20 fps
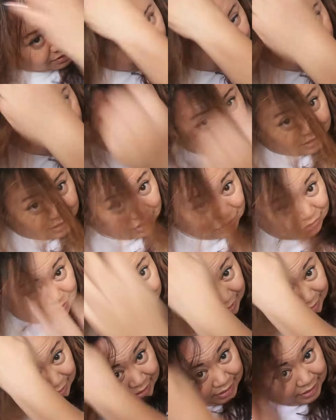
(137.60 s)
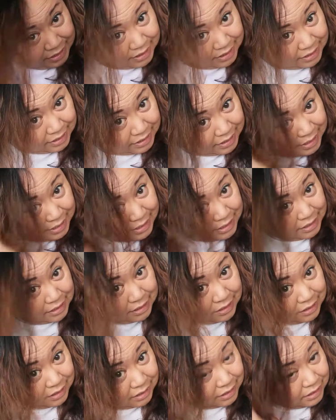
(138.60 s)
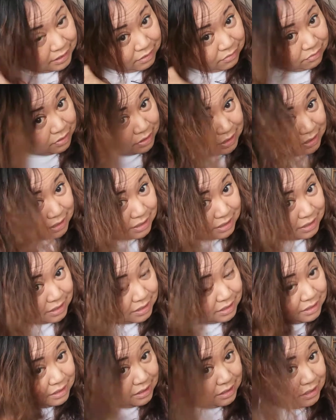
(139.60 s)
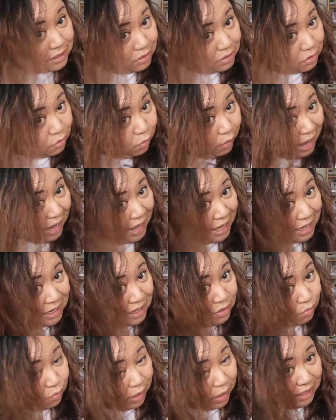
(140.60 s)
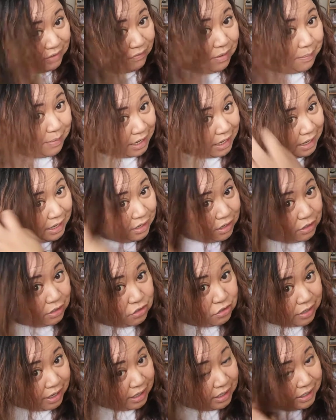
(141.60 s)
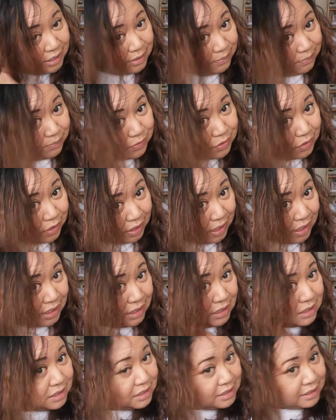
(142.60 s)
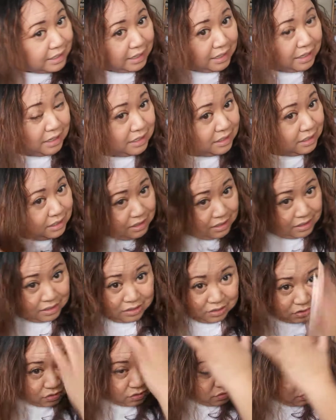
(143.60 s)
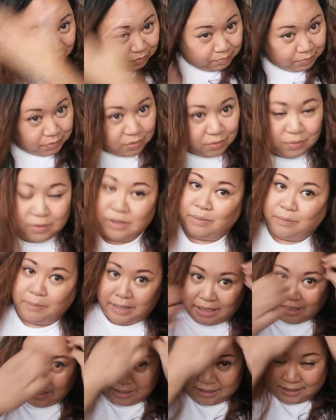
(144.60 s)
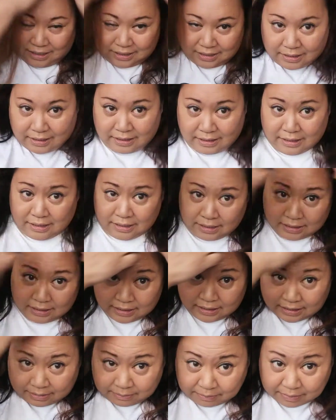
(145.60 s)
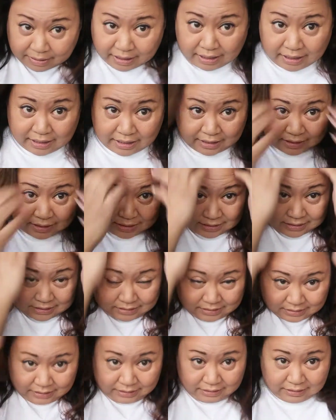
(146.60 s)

yesterday, it was I had it wavy, but I air dried it. So I kind of just like comb through with my, my hand.